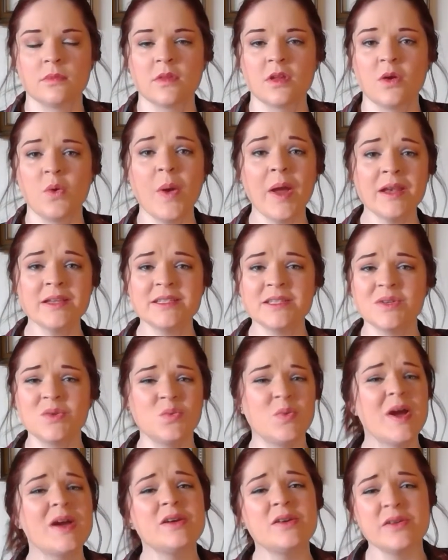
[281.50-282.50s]
Quentin,
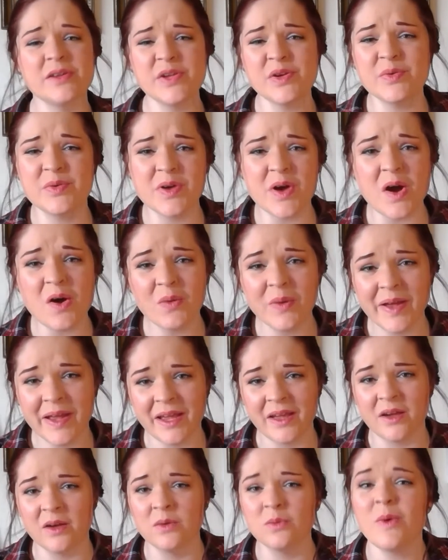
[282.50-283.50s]
where are you
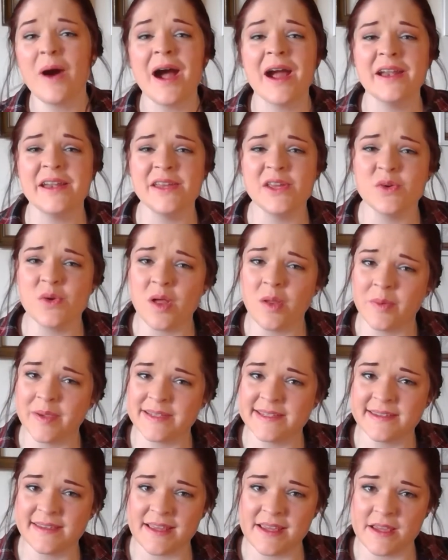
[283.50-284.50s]
going? Why do you
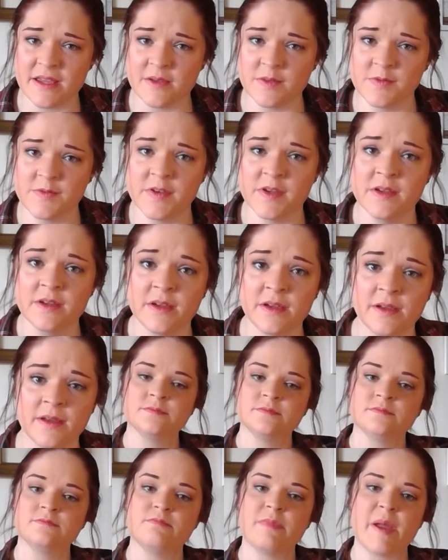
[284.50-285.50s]
always leave?
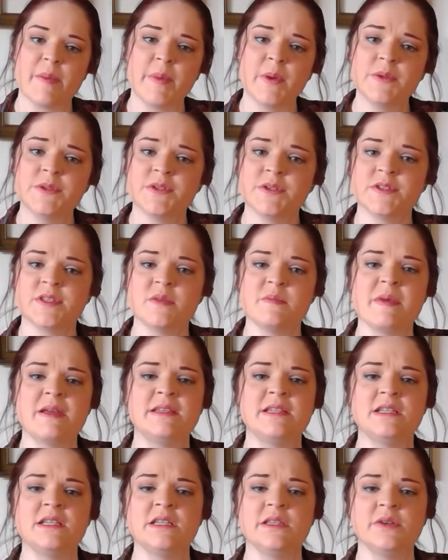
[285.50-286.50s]
My boots are
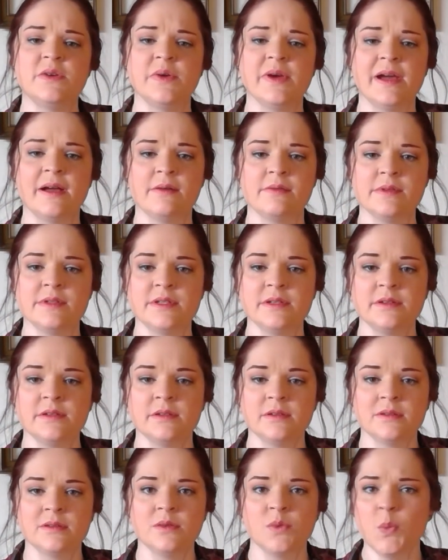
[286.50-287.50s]
cemented to the ground.
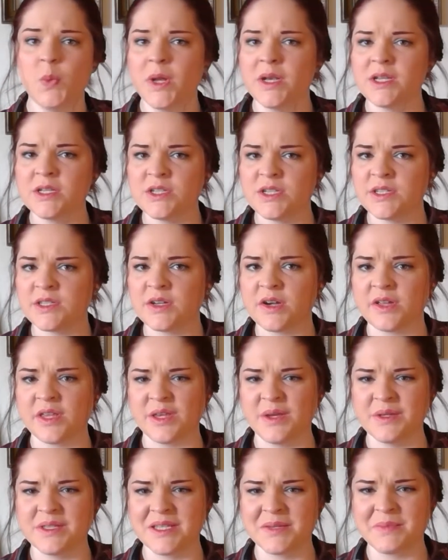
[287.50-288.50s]
When did she start
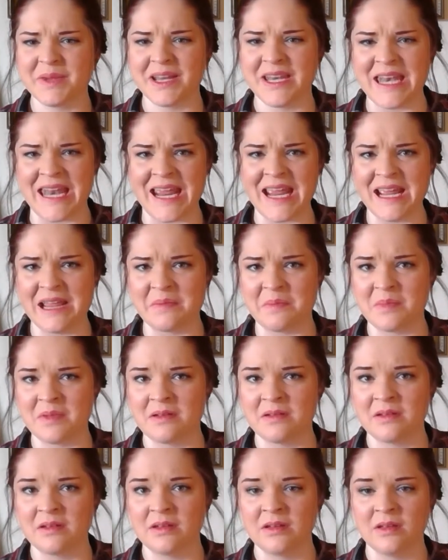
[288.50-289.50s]
using my name?
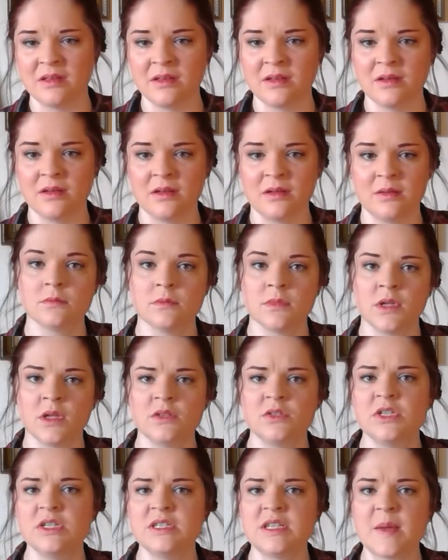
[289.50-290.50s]

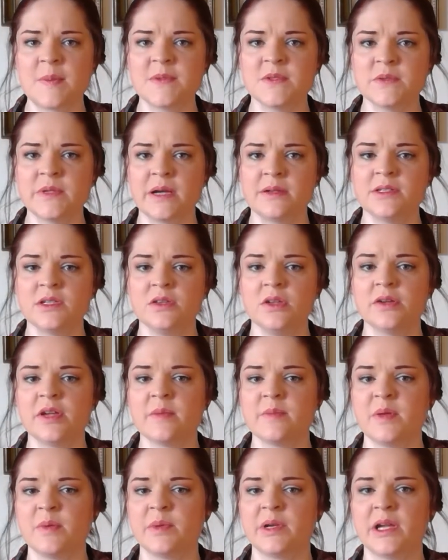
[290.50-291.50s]
She steps around to look at
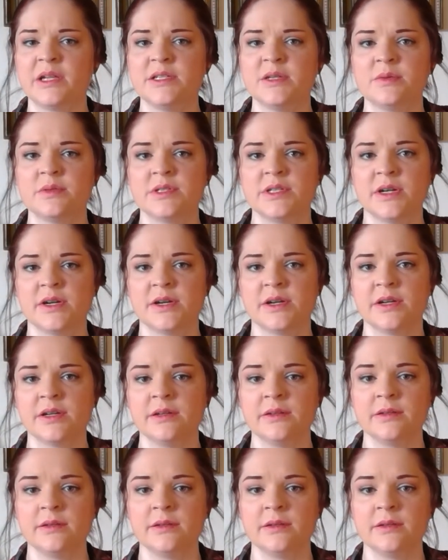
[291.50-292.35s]
me when I don't turn.